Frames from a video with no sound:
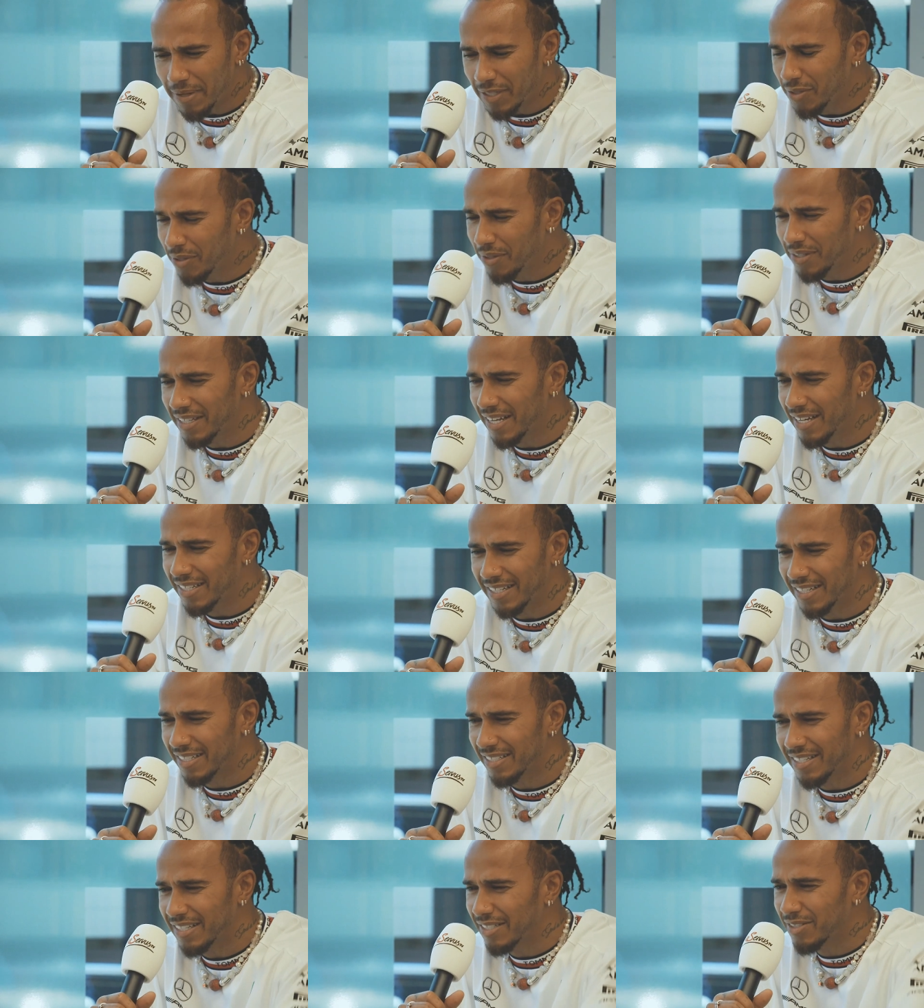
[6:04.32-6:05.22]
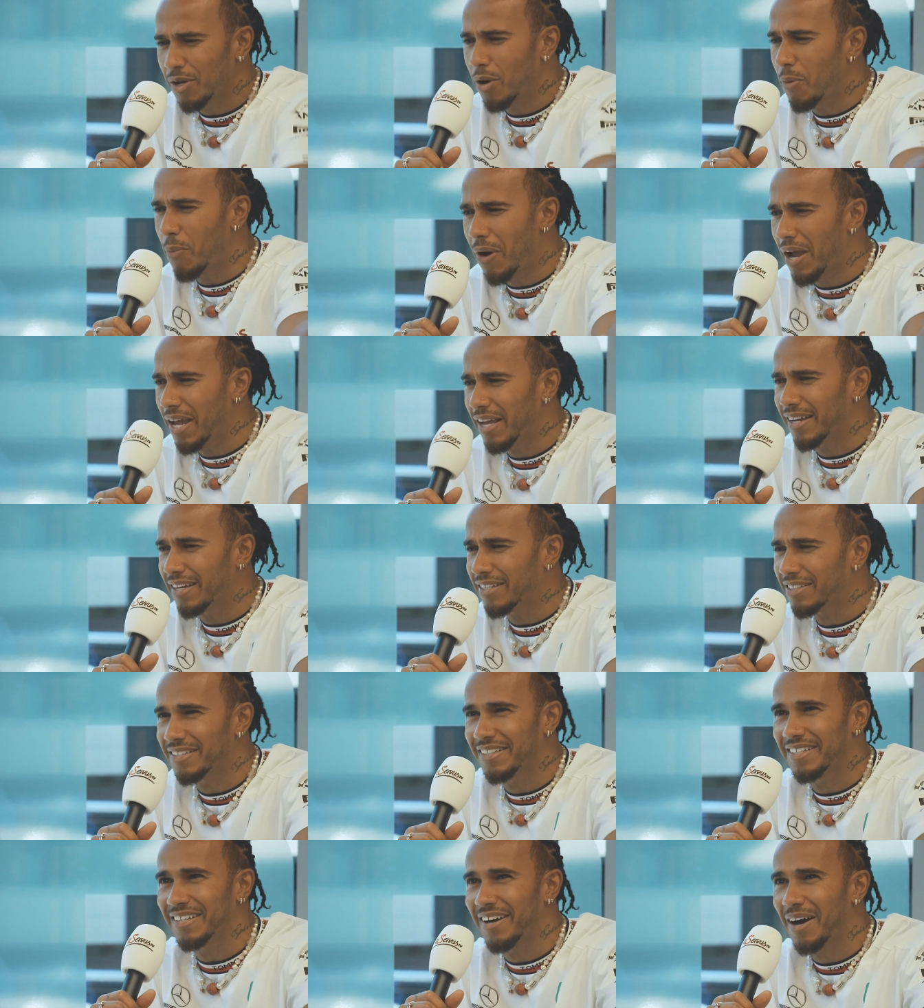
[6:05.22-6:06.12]
be doing this. There's no way.
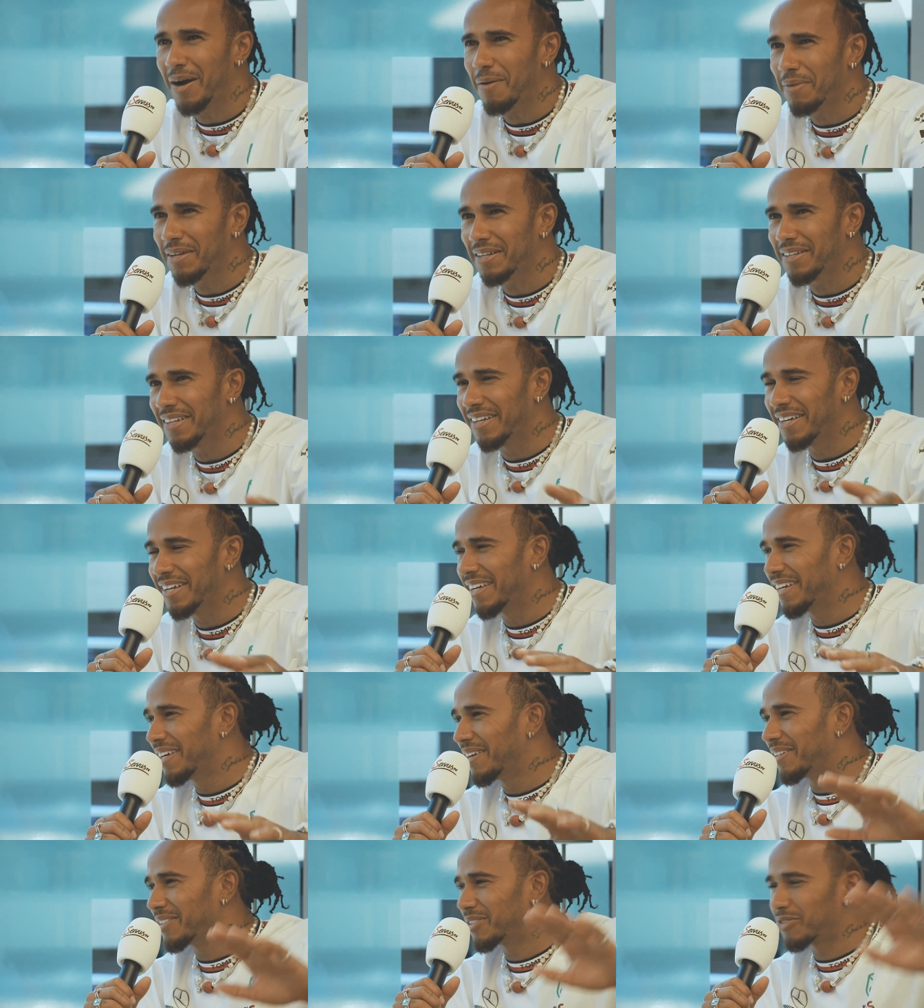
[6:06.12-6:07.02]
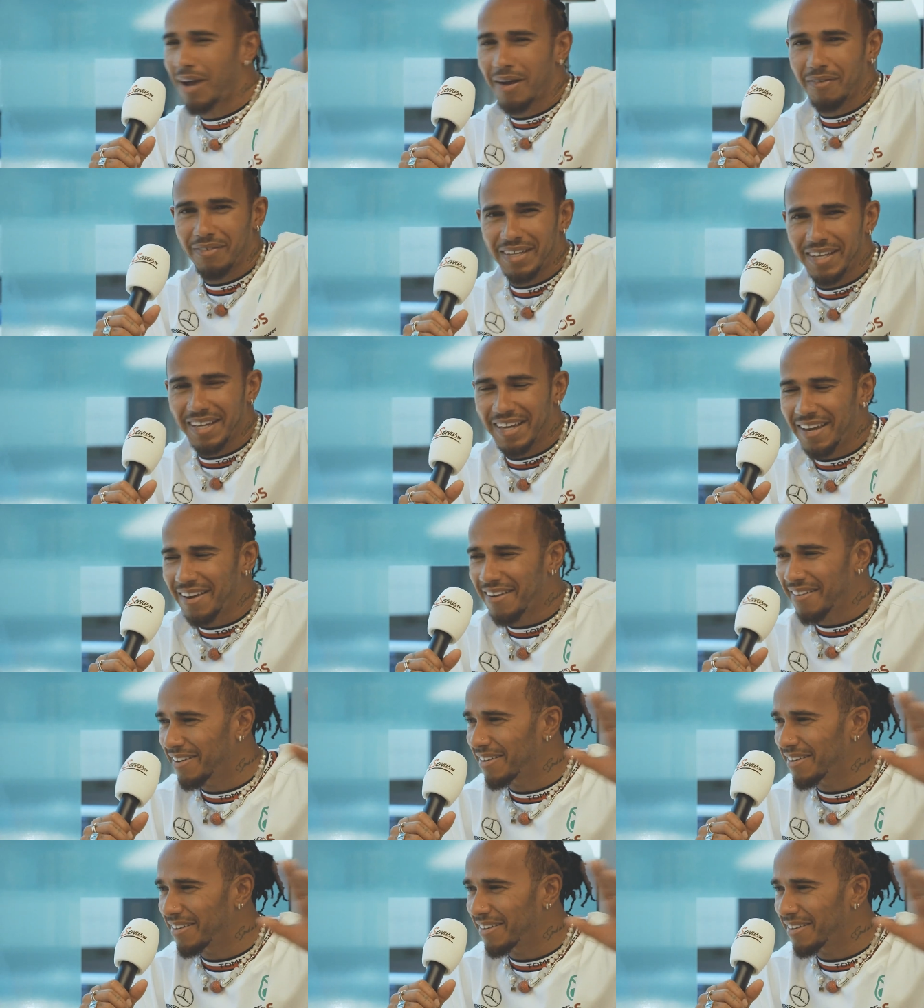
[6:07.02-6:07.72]
He can't be traveling here